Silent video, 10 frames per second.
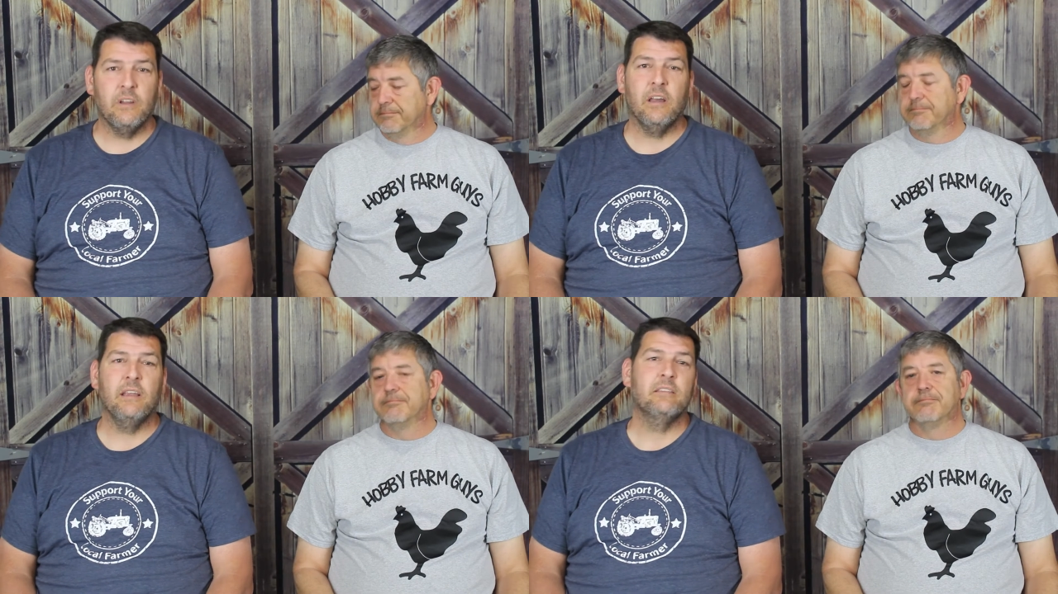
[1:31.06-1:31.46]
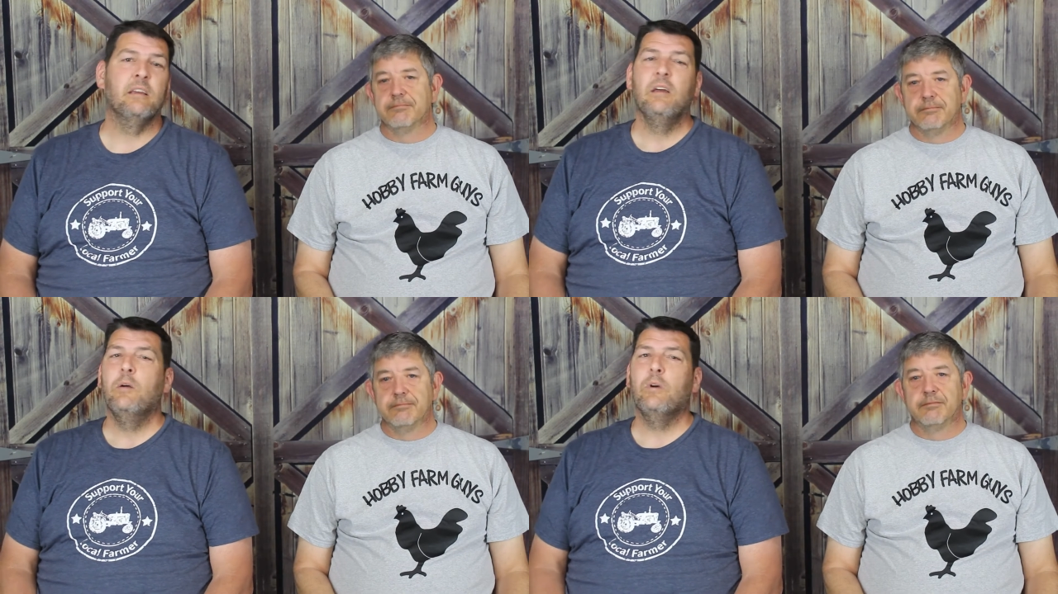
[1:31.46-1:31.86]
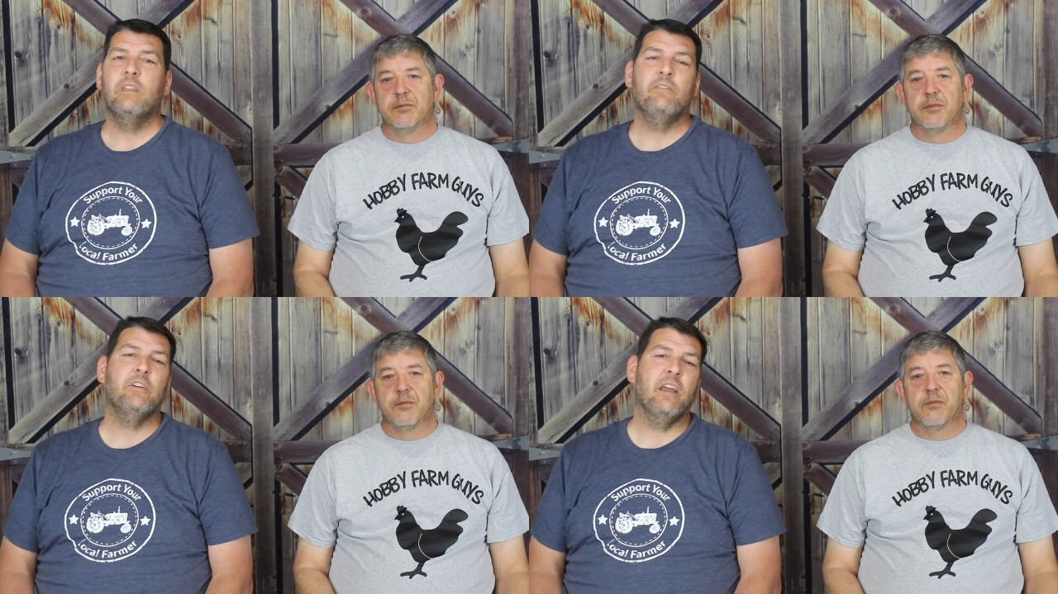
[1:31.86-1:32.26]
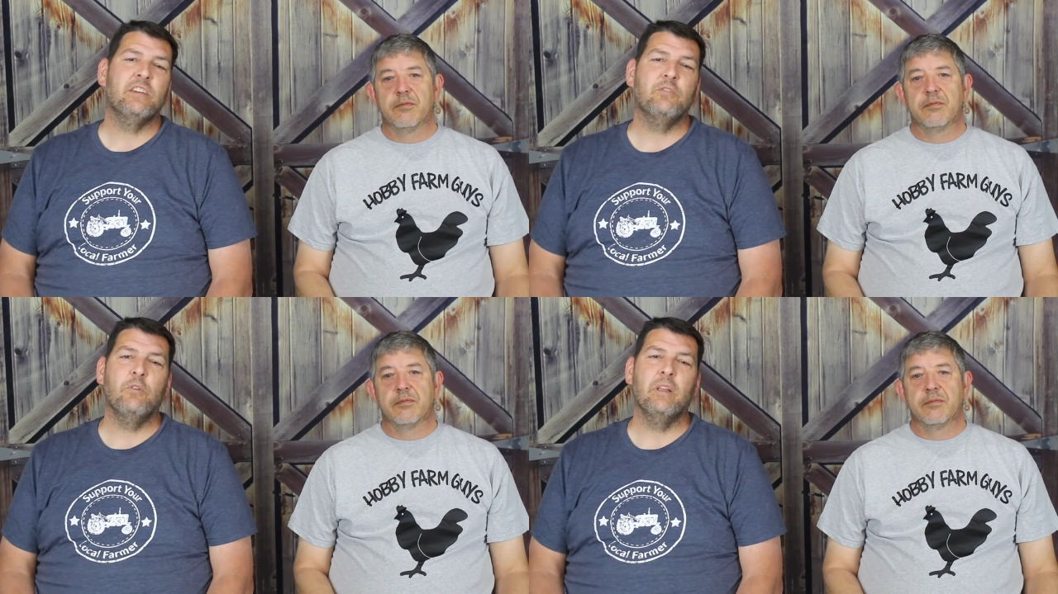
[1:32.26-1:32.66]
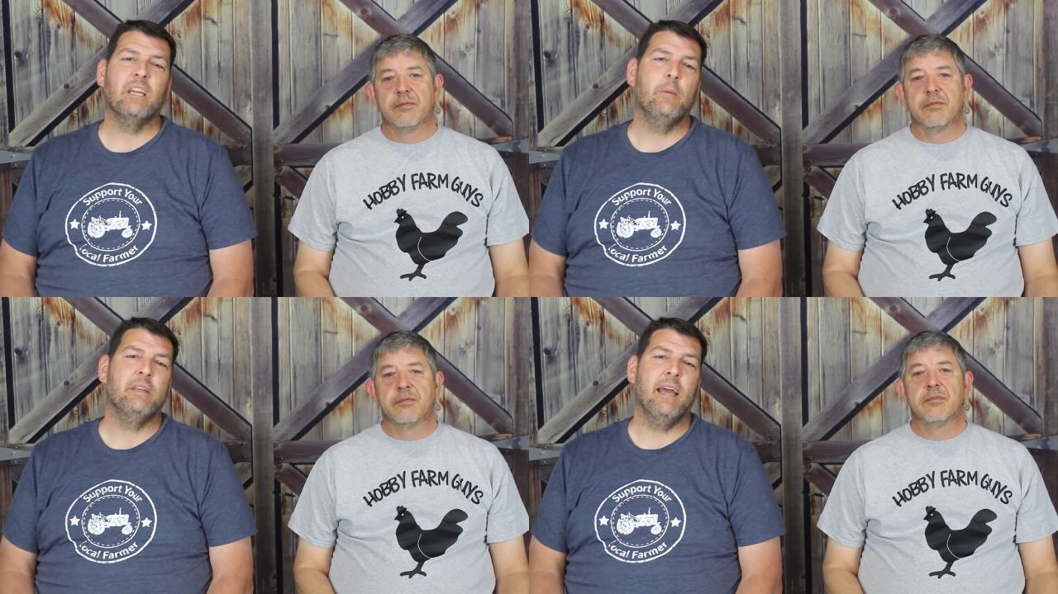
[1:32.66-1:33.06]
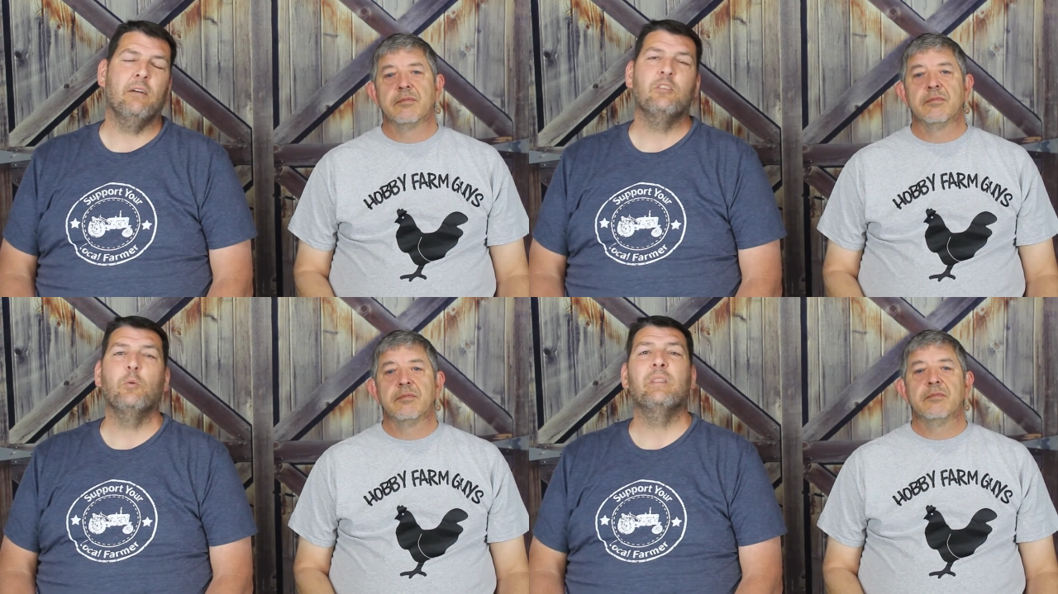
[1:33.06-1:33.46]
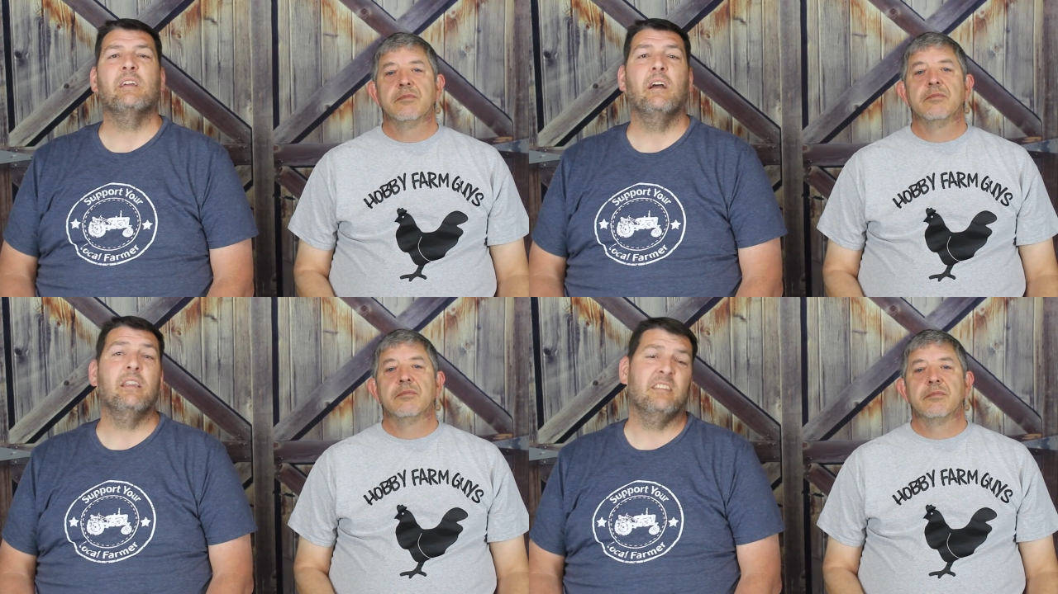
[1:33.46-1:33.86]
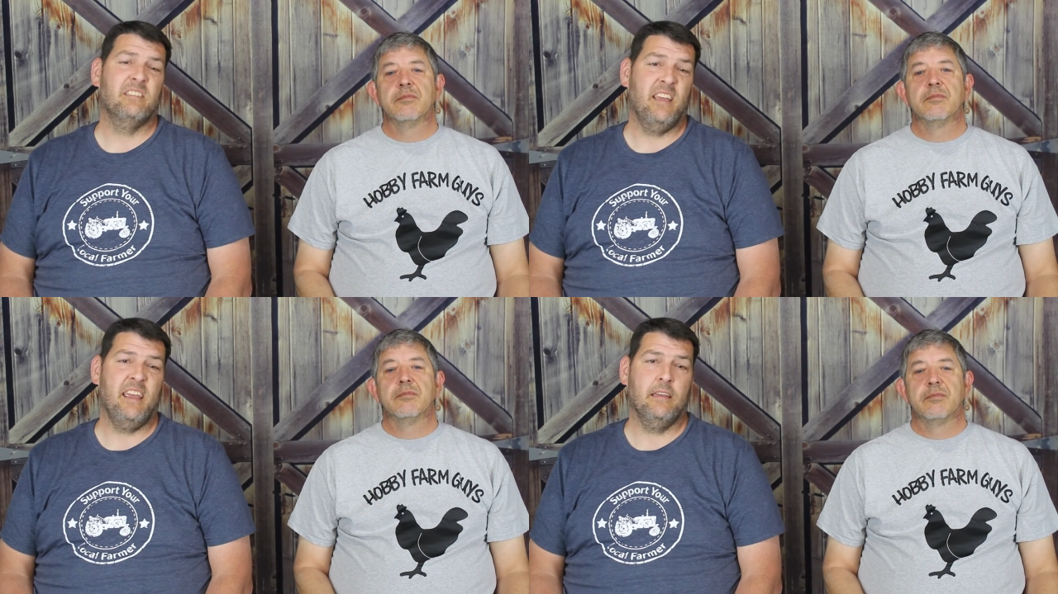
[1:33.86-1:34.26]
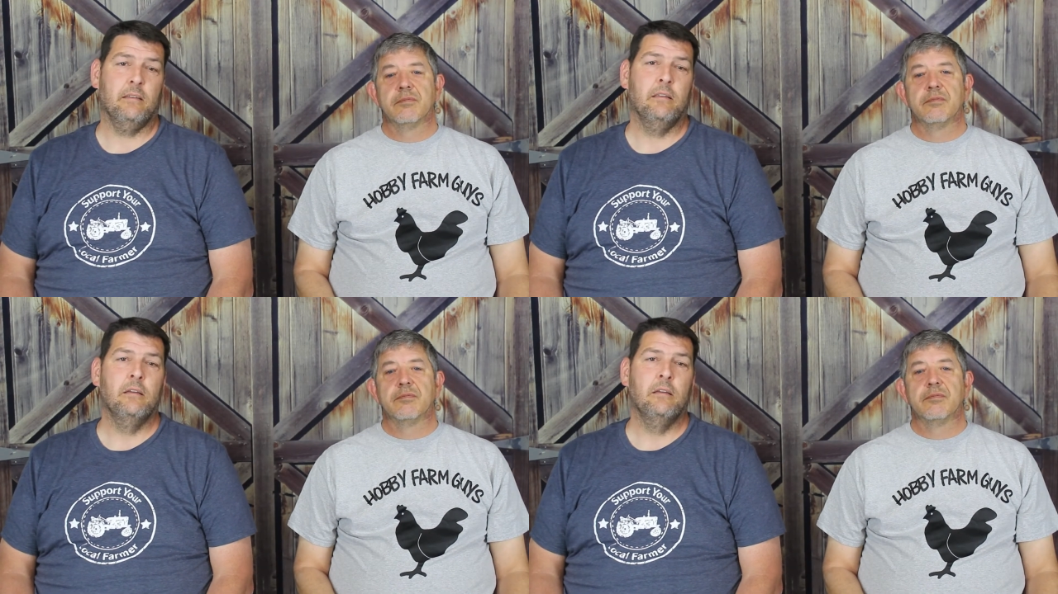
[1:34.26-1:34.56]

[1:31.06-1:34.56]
Speaker 1: cuttings, with the variation really coming down to when the cutting is taken.